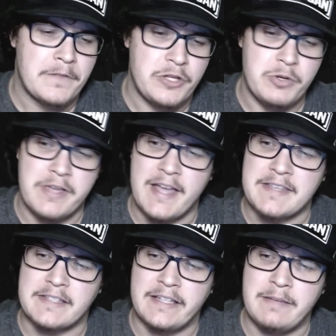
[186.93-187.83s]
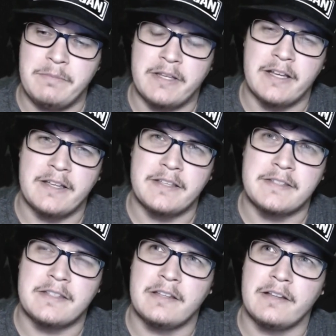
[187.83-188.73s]
you can't sleep
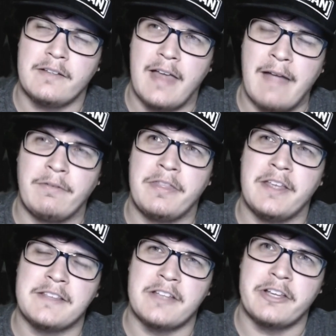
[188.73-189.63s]
because everything is